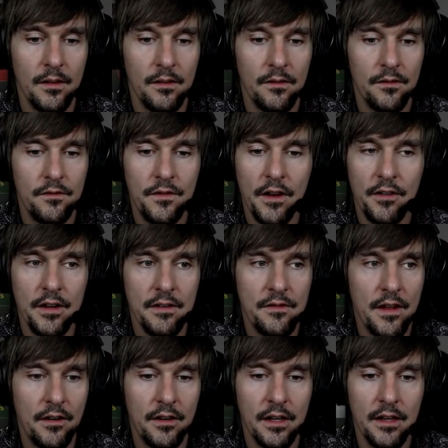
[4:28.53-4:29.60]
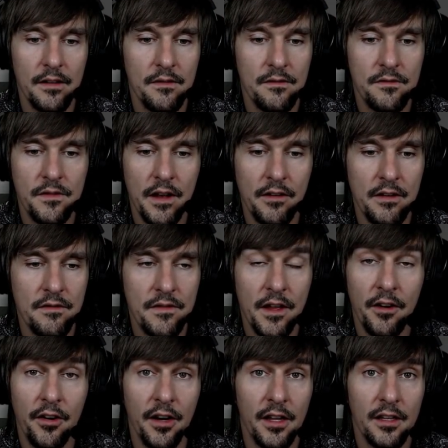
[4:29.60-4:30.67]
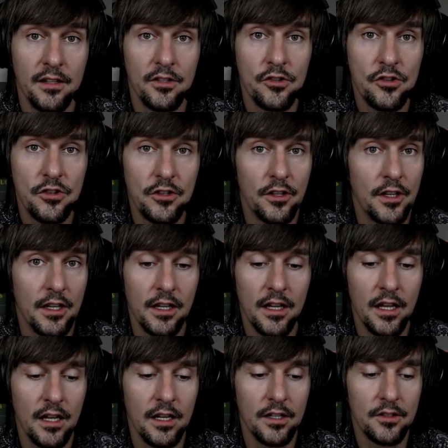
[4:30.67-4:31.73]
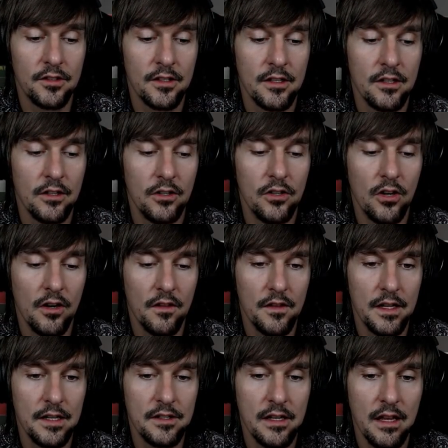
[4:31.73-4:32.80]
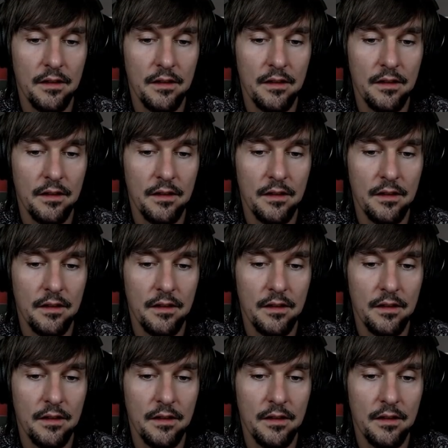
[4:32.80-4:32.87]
Very, very, very, very stunning cars. All of these.